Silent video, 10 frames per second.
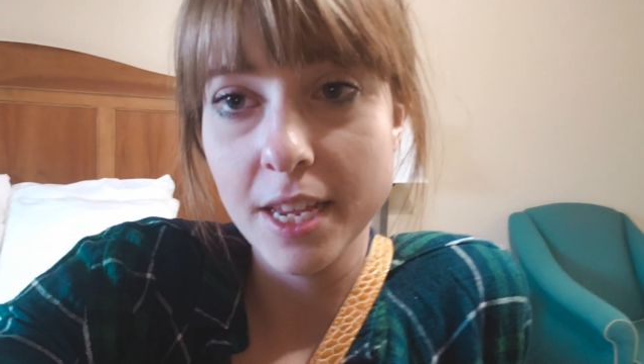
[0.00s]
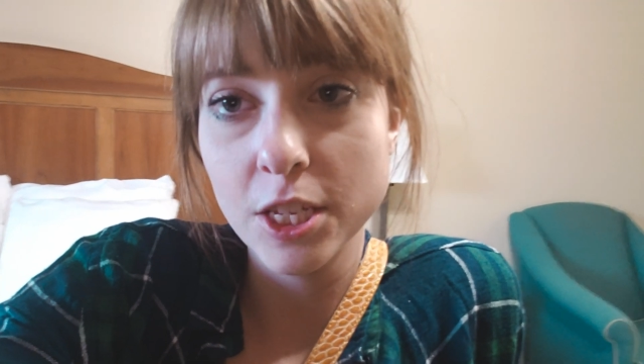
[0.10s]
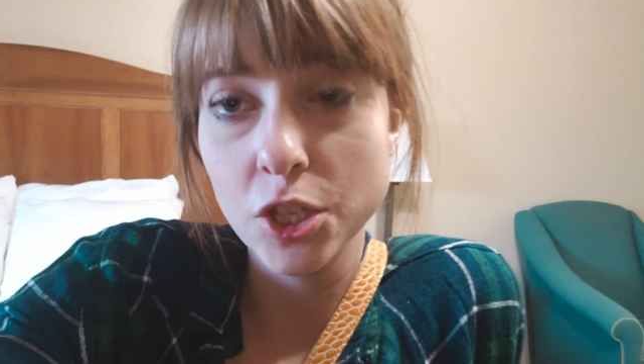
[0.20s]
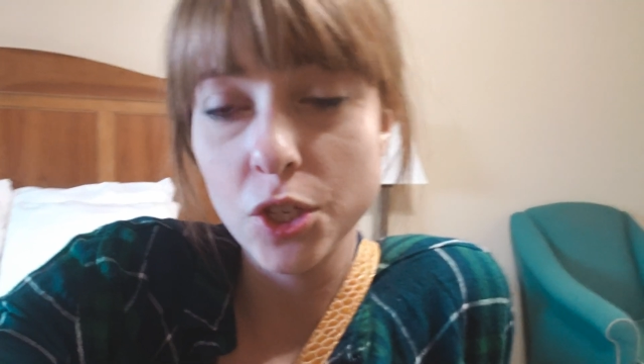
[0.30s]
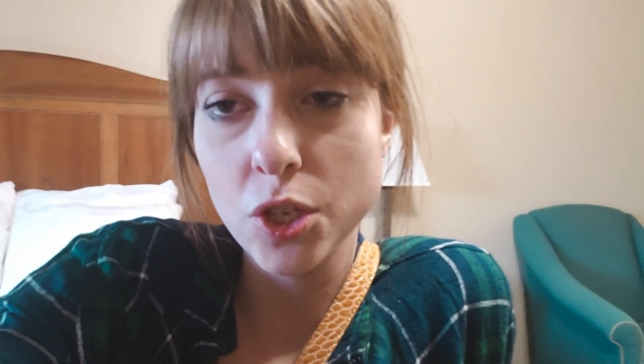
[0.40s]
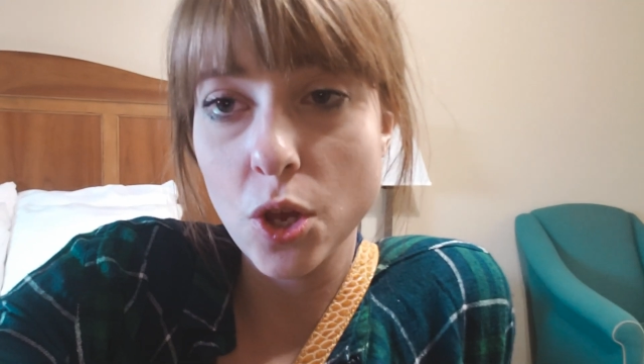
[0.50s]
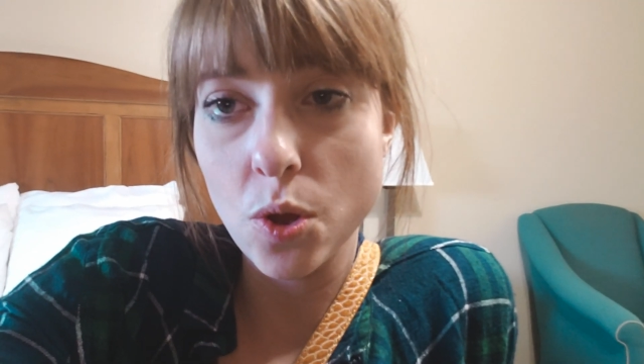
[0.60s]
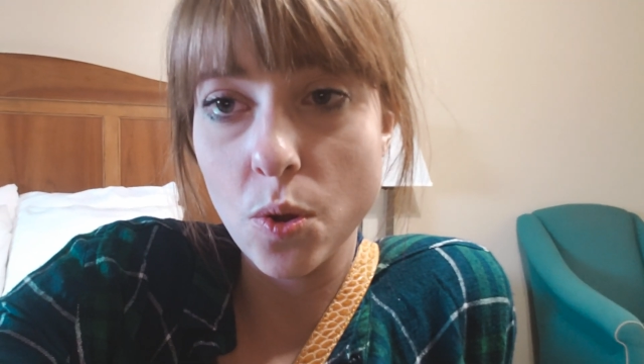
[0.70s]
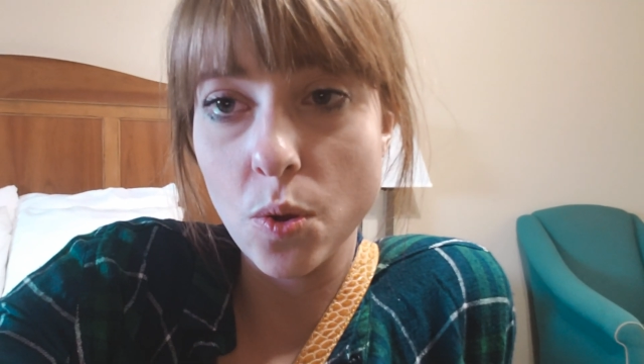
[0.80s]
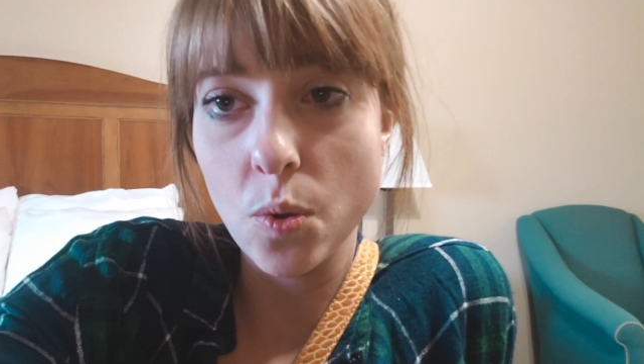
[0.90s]

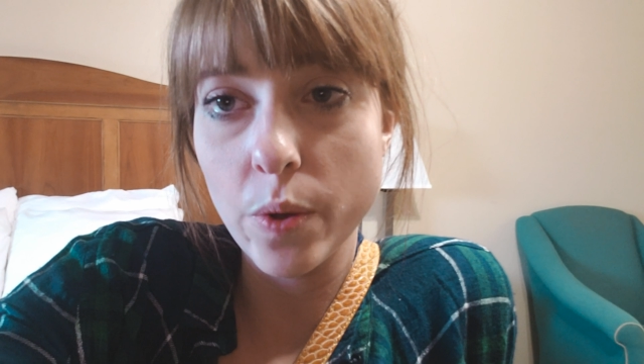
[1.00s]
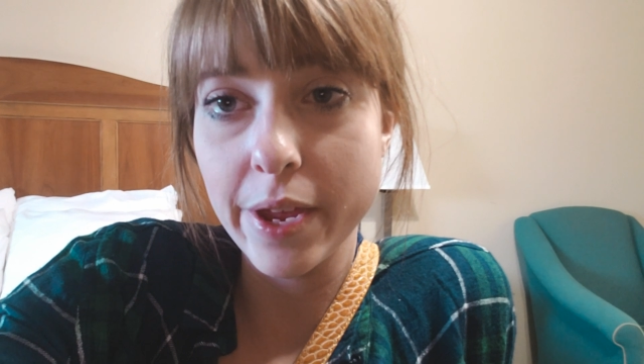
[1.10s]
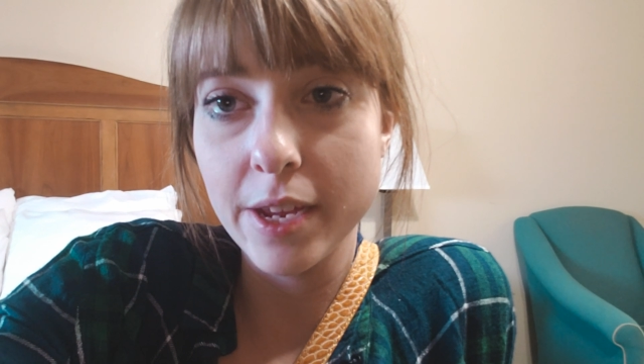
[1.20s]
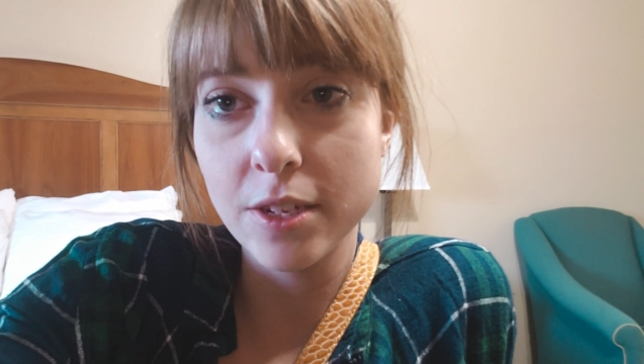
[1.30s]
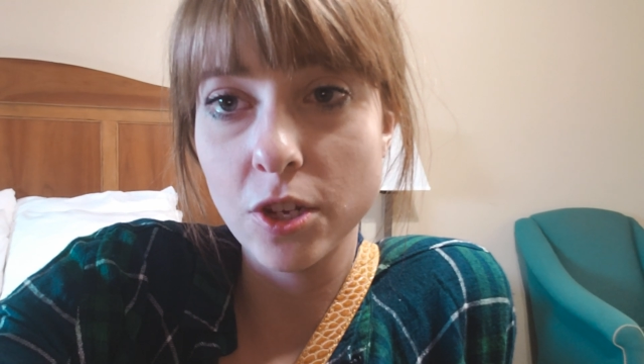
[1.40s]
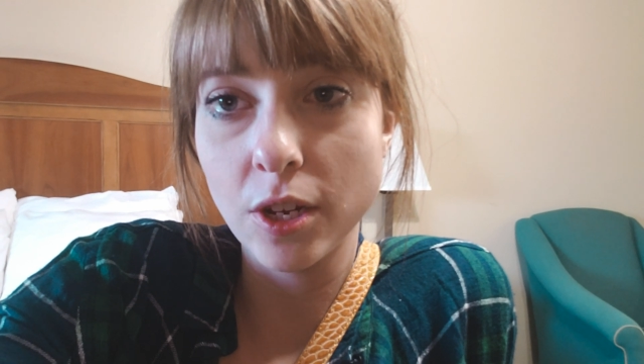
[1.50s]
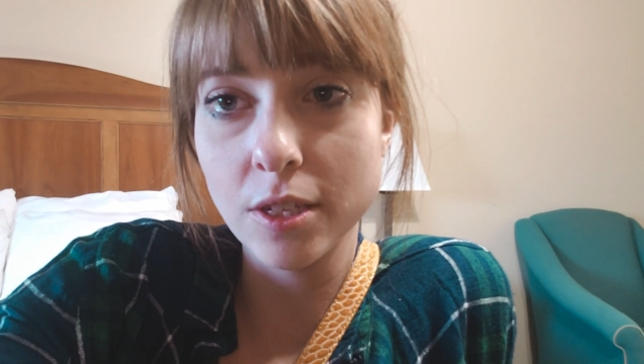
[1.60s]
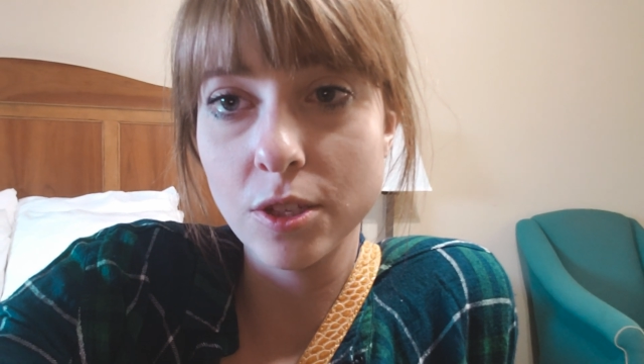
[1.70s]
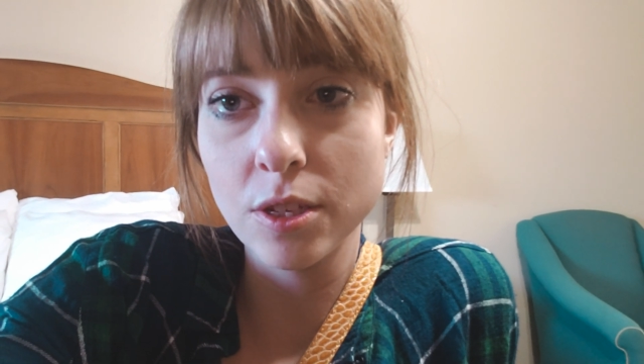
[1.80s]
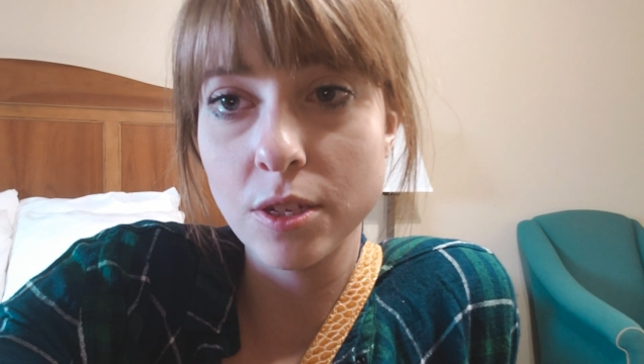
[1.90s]
so it took
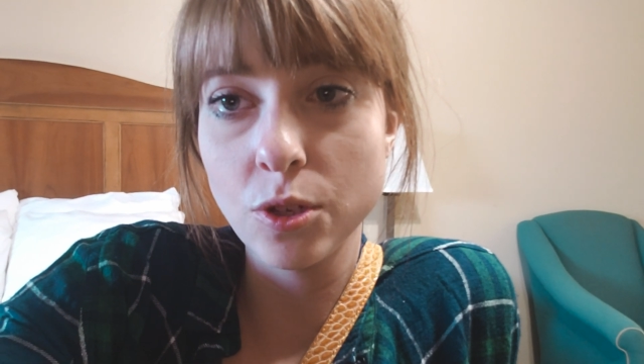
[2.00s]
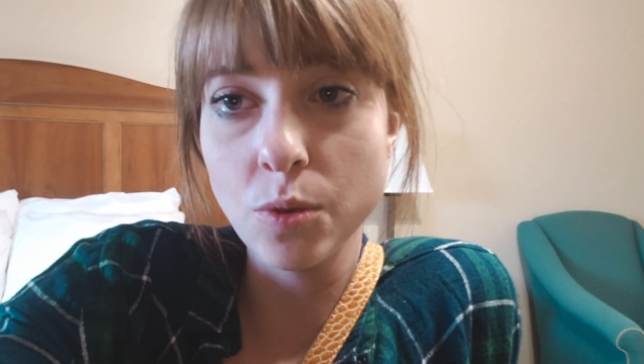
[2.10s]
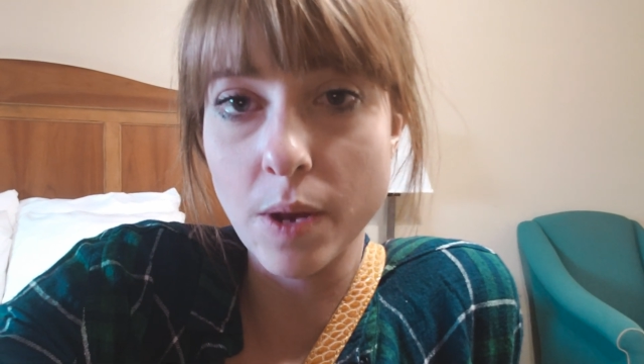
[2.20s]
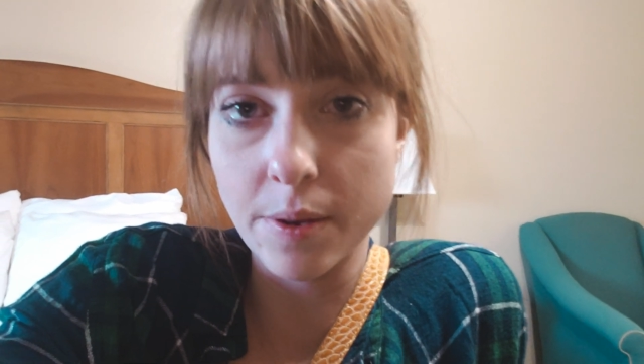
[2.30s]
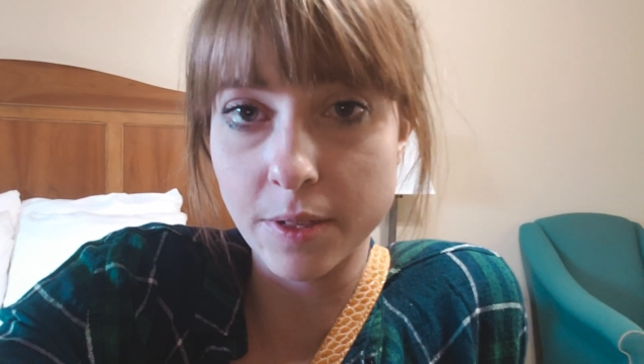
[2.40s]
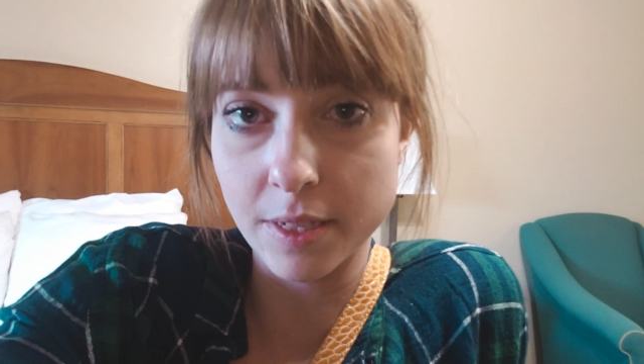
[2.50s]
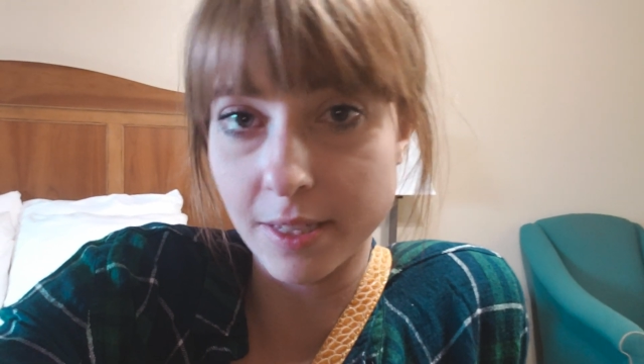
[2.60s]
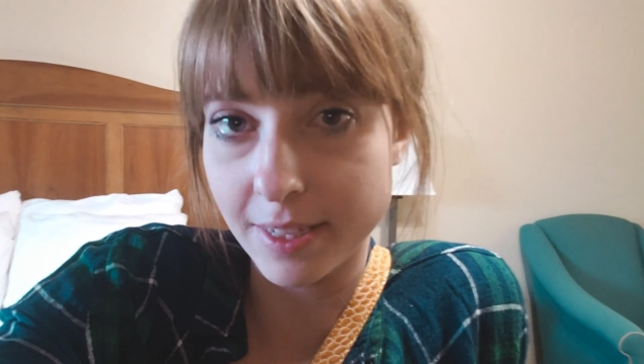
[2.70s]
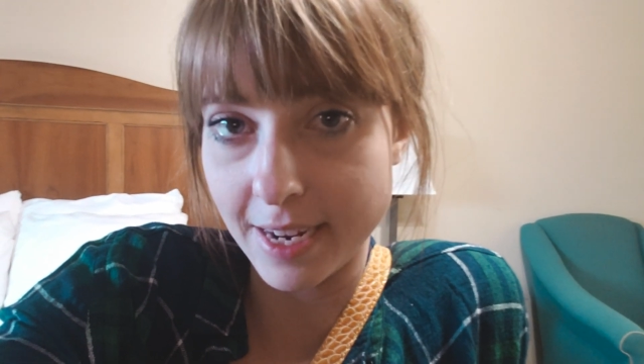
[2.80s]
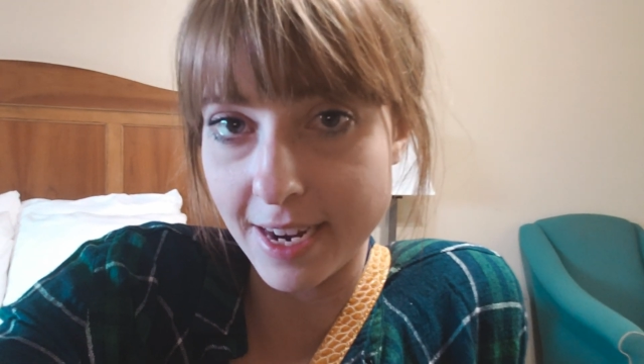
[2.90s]
us 2 hours
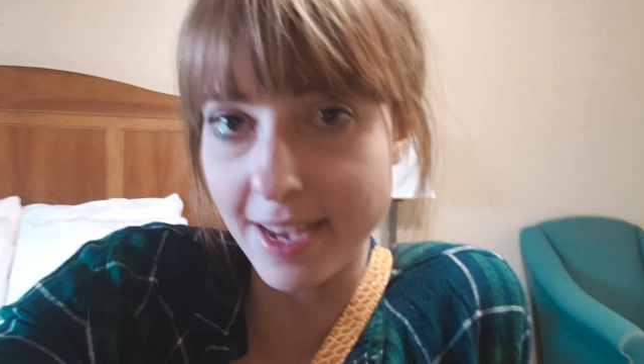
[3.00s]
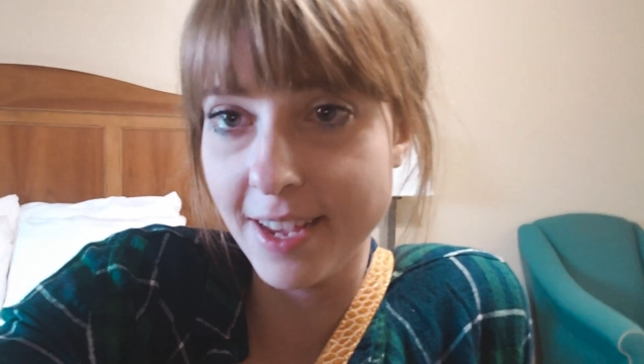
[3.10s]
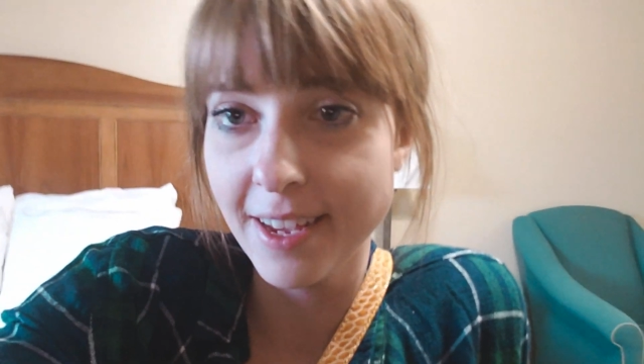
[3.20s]
instead.